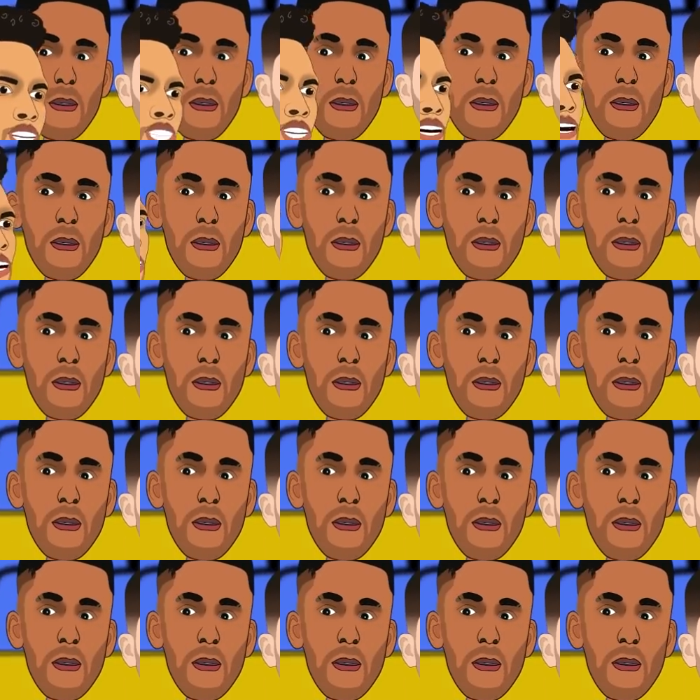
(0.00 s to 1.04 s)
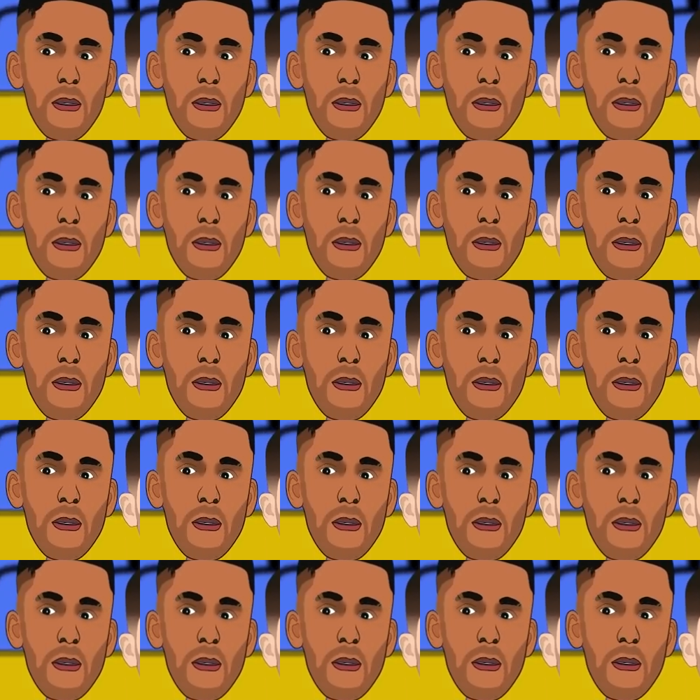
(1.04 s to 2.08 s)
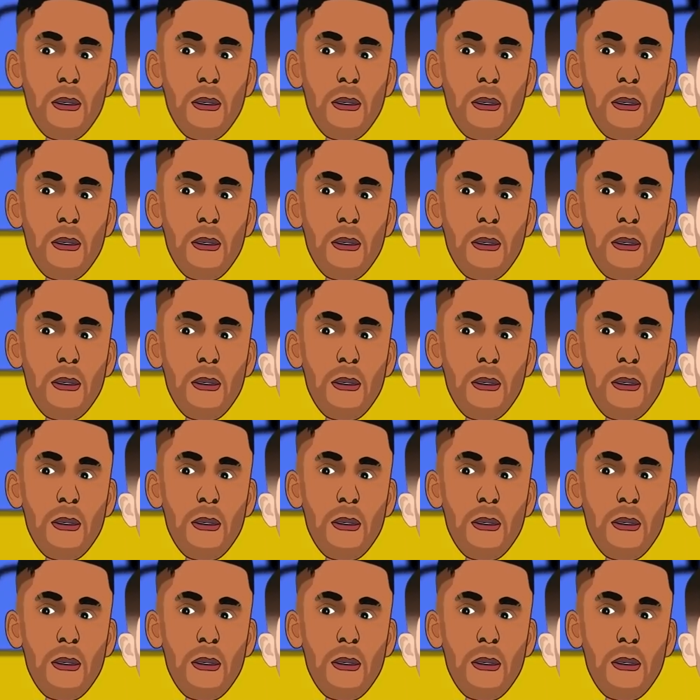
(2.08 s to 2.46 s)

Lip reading: This person isn't speaking.